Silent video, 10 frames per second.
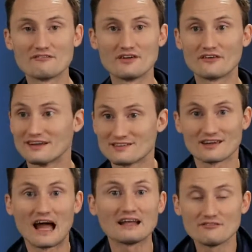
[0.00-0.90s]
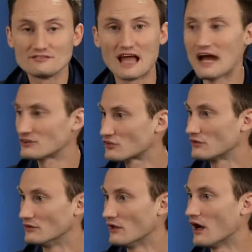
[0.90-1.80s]
here is a kind of
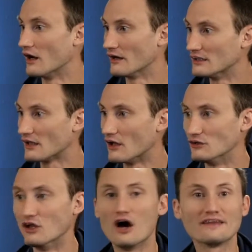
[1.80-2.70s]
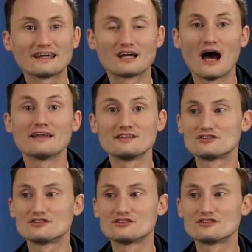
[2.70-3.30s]
natural law, a law that God